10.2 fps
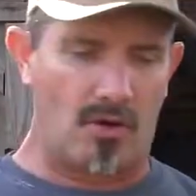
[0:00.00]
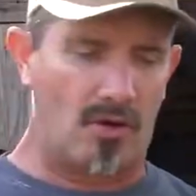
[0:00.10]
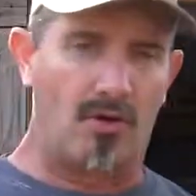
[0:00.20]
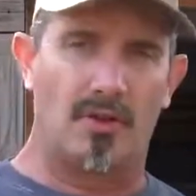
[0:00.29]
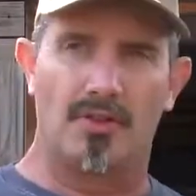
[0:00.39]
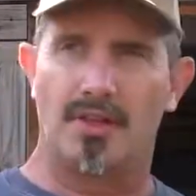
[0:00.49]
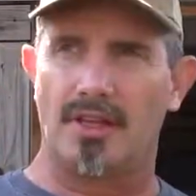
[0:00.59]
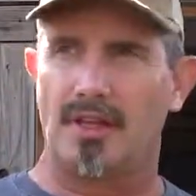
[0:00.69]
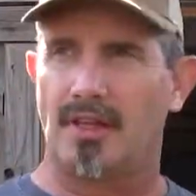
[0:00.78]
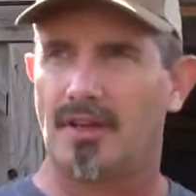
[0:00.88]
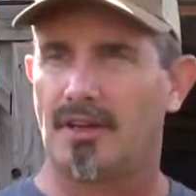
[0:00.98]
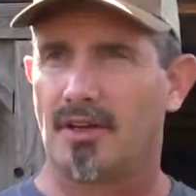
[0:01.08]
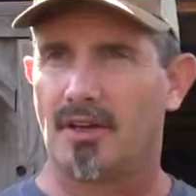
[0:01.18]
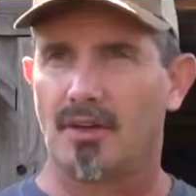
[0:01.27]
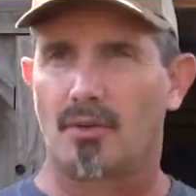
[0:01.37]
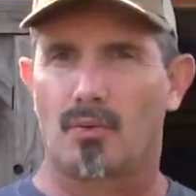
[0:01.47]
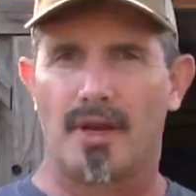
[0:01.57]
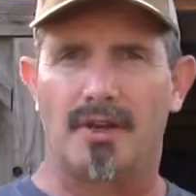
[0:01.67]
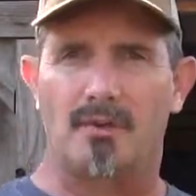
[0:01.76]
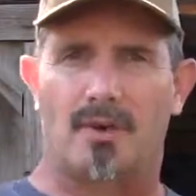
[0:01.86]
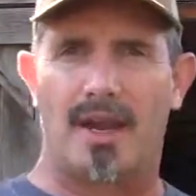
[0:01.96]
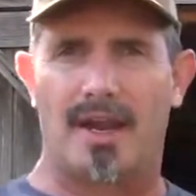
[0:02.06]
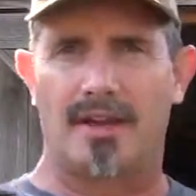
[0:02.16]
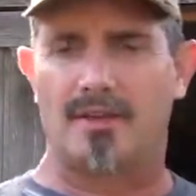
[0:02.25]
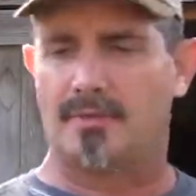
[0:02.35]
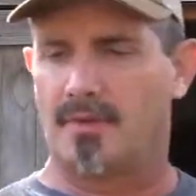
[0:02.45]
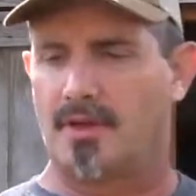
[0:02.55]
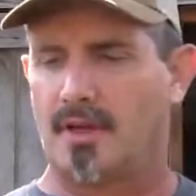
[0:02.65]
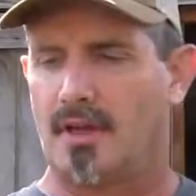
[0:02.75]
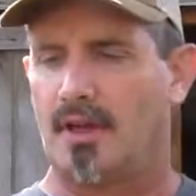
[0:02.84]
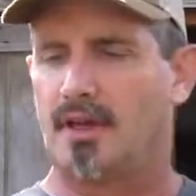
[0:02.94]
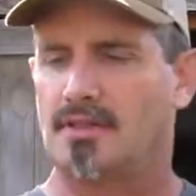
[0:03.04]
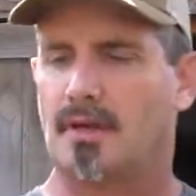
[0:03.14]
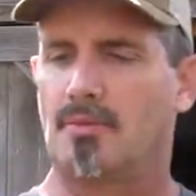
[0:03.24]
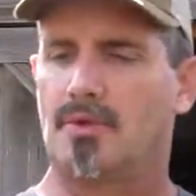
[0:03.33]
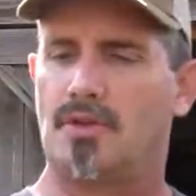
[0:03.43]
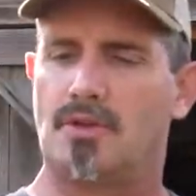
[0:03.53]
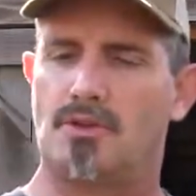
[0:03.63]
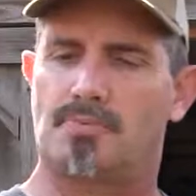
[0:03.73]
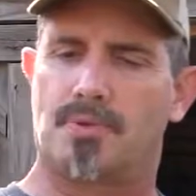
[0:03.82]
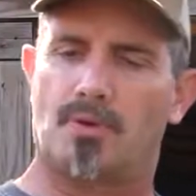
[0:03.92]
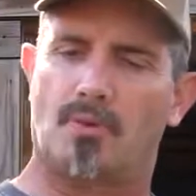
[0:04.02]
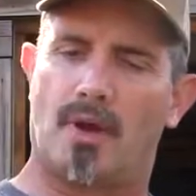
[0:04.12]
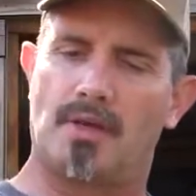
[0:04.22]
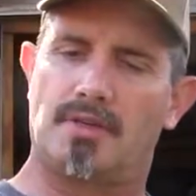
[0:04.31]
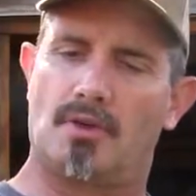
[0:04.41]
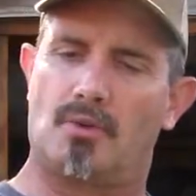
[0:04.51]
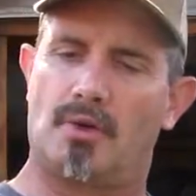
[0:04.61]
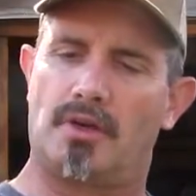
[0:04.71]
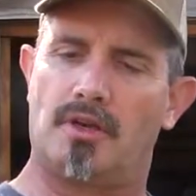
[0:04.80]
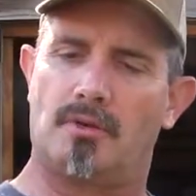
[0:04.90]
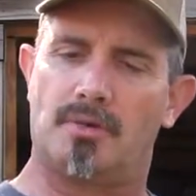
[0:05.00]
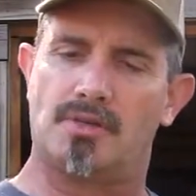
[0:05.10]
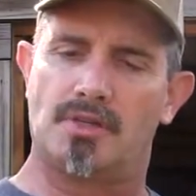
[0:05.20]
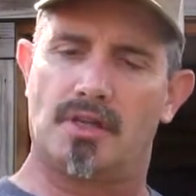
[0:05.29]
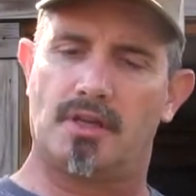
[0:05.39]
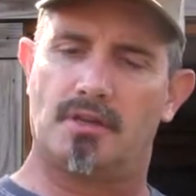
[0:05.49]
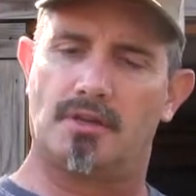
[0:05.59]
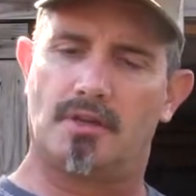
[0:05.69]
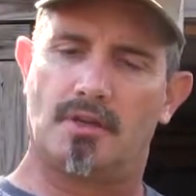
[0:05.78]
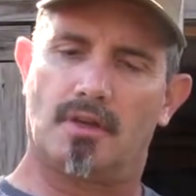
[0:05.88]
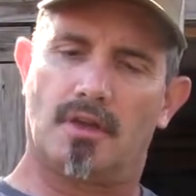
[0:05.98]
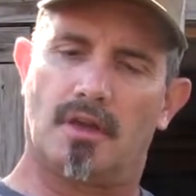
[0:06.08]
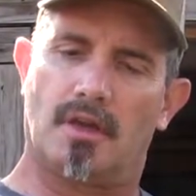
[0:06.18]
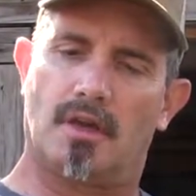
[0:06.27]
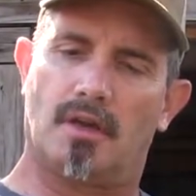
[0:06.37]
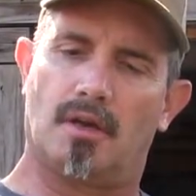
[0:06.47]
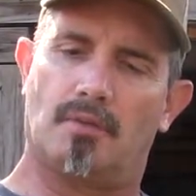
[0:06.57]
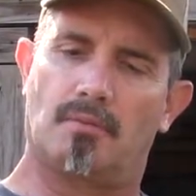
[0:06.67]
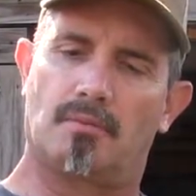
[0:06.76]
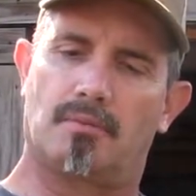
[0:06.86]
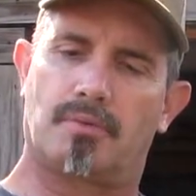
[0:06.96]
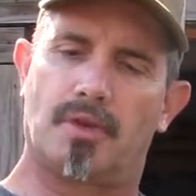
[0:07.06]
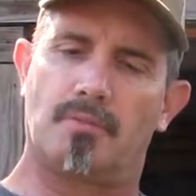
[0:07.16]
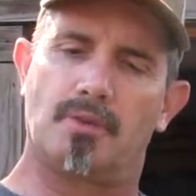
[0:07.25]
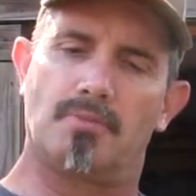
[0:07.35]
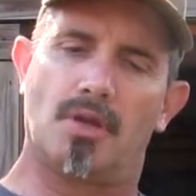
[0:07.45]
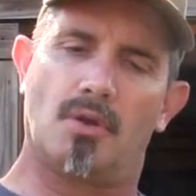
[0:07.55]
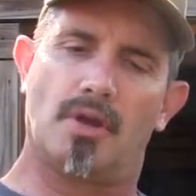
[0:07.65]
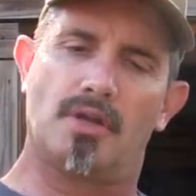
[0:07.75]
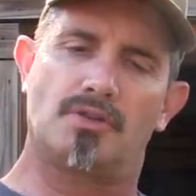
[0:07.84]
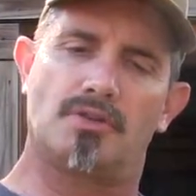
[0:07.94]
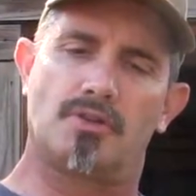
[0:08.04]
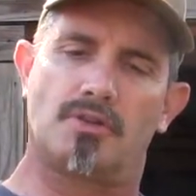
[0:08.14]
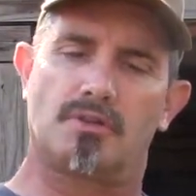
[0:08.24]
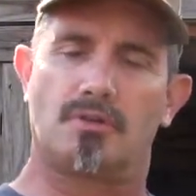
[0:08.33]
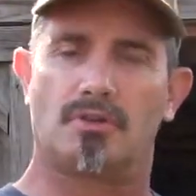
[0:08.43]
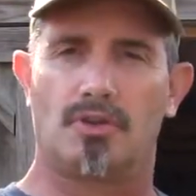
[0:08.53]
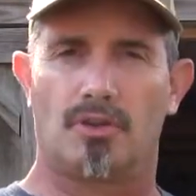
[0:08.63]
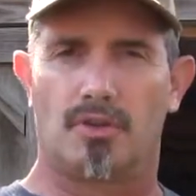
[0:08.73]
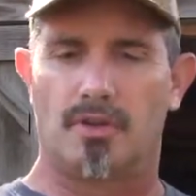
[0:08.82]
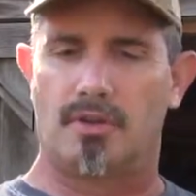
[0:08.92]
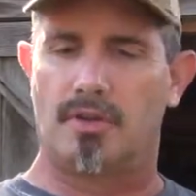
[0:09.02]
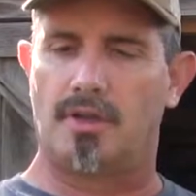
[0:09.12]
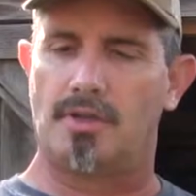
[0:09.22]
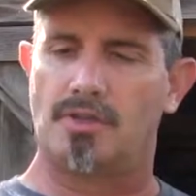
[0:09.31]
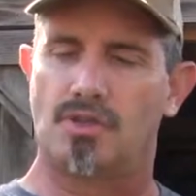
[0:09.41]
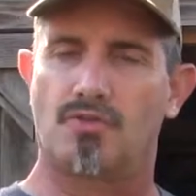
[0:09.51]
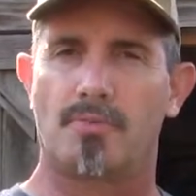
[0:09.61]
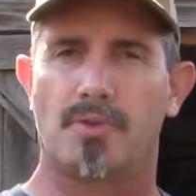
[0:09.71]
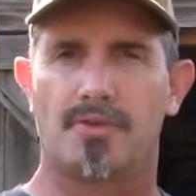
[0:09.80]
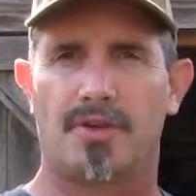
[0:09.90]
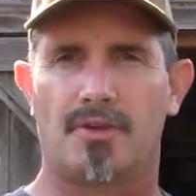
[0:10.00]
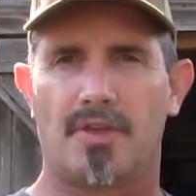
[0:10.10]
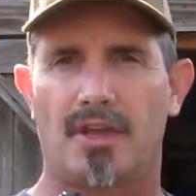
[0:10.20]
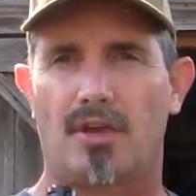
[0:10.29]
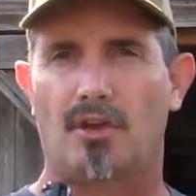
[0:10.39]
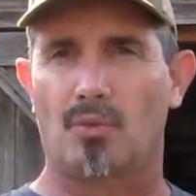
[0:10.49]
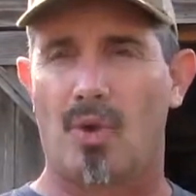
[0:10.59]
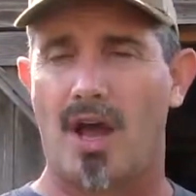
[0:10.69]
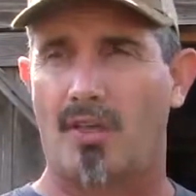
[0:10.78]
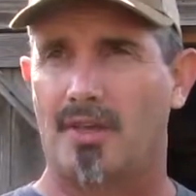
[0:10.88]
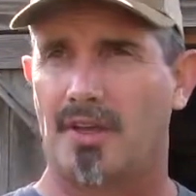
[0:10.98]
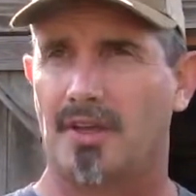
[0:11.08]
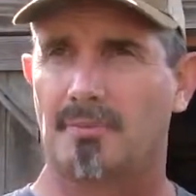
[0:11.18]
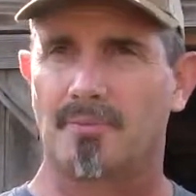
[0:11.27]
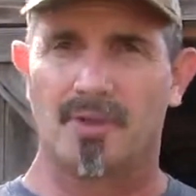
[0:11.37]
on the red rag is I'm going to use Pure Whitetail 100% premium doe estrus urine, and this is from their deer they called Wild Thing.